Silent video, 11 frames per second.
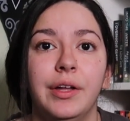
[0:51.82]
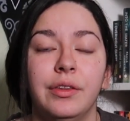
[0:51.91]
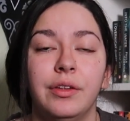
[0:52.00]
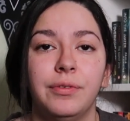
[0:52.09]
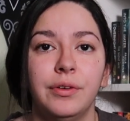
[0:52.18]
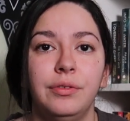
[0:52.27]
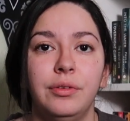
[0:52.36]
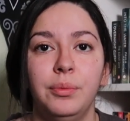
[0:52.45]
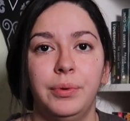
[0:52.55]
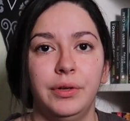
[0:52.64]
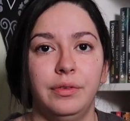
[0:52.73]
the first
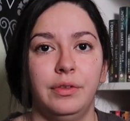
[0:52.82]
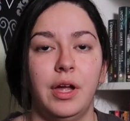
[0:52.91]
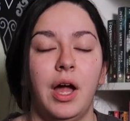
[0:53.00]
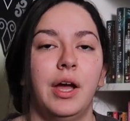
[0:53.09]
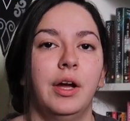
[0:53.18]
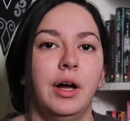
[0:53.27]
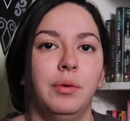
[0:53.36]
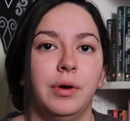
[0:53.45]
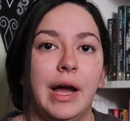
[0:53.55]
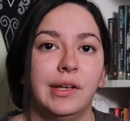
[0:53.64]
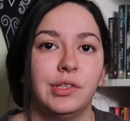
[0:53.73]
two books that I got
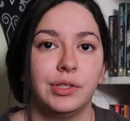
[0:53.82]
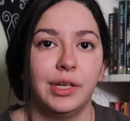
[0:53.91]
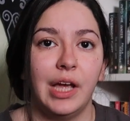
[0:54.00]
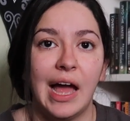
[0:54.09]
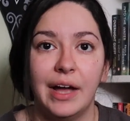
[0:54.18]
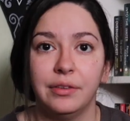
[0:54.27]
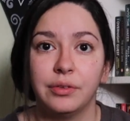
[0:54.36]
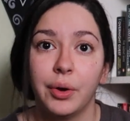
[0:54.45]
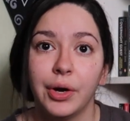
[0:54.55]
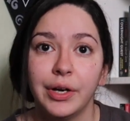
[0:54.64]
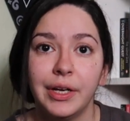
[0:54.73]
were actually at
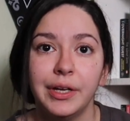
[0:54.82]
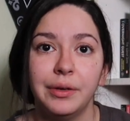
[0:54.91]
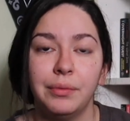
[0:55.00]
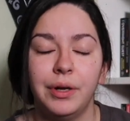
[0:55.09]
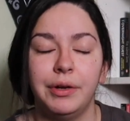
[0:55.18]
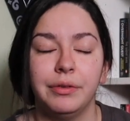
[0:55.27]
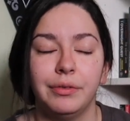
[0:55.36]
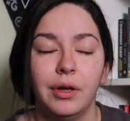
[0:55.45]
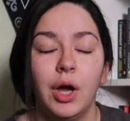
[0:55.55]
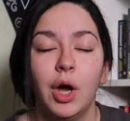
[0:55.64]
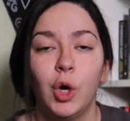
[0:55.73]
Target while I was
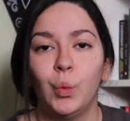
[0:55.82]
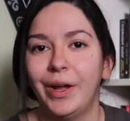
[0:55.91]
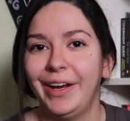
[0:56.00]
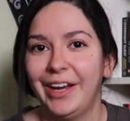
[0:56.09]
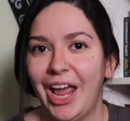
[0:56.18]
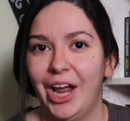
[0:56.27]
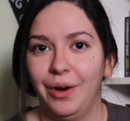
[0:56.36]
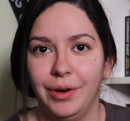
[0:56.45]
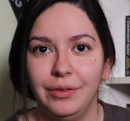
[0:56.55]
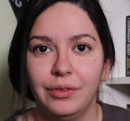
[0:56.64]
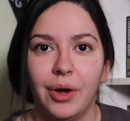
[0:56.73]
running
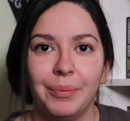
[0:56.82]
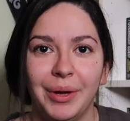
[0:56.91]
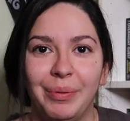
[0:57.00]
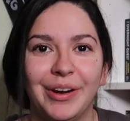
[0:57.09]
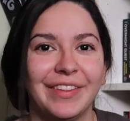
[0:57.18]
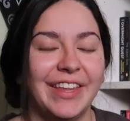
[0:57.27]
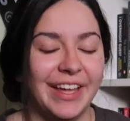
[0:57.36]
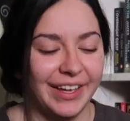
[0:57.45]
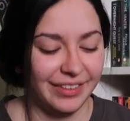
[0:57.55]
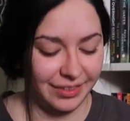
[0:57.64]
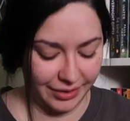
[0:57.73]
errands on my
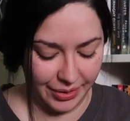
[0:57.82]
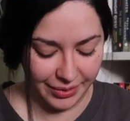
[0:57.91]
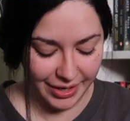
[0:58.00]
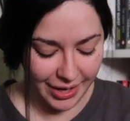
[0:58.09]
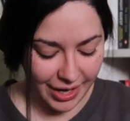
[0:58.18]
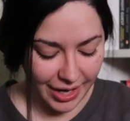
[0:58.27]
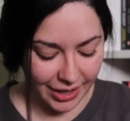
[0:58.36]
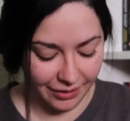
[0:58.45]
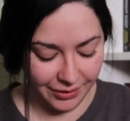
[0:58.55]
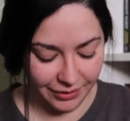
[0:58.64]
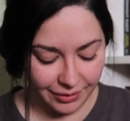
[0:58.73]
birthday. So
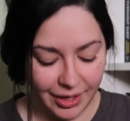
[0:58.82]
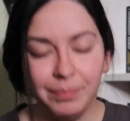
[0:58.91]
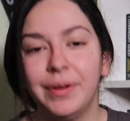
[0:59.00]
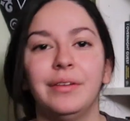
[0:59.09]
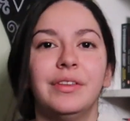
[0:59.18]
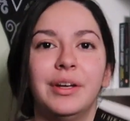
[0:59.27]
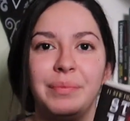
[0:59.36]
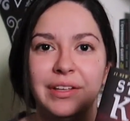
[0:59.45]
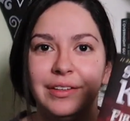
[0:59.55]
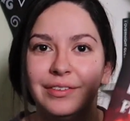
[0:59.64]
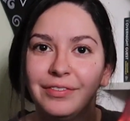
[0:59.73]
first one I picked up
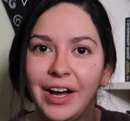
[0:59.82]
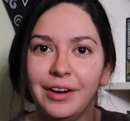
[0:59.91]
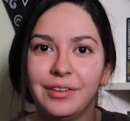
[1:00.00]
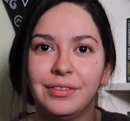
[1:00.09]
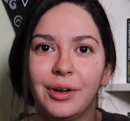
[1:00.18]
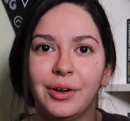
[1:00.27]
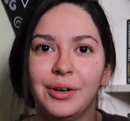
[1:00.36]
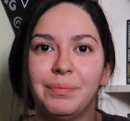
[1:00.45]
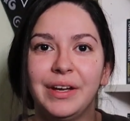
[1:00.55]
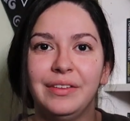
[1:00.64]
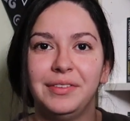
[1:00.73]
is
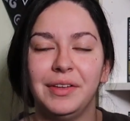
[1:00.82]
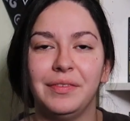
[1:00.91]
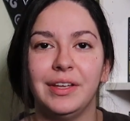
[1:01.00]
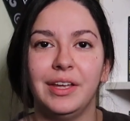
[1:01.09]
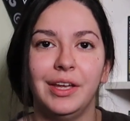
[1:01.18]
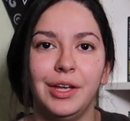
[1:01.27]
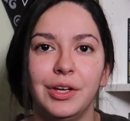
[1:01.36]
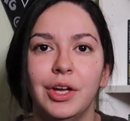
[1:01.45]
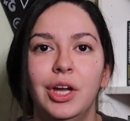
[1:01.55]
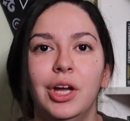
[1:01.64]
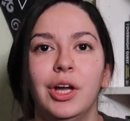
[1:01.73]
Firestarter by Stephen
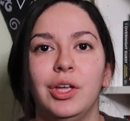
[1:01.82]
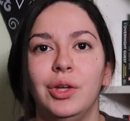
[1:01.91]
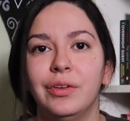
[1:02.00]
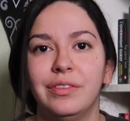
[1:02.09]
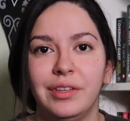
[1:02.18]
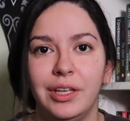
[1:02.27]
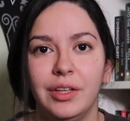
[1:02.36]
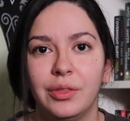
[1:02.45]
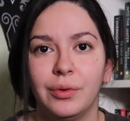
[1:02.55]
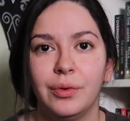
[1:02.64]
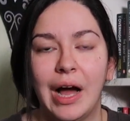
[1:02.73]
King. You'll see
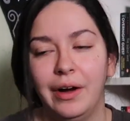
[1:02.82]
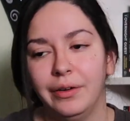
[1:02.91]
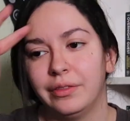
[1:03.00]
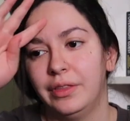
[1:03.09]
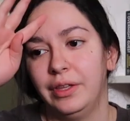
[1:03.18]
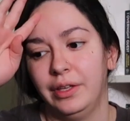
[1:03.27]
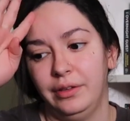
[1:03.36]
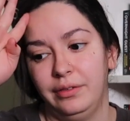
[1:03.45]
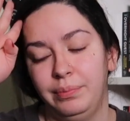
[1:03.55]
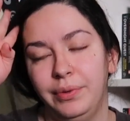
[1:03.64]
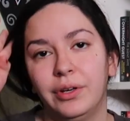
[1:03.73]
throughout
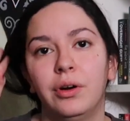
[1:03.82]
this book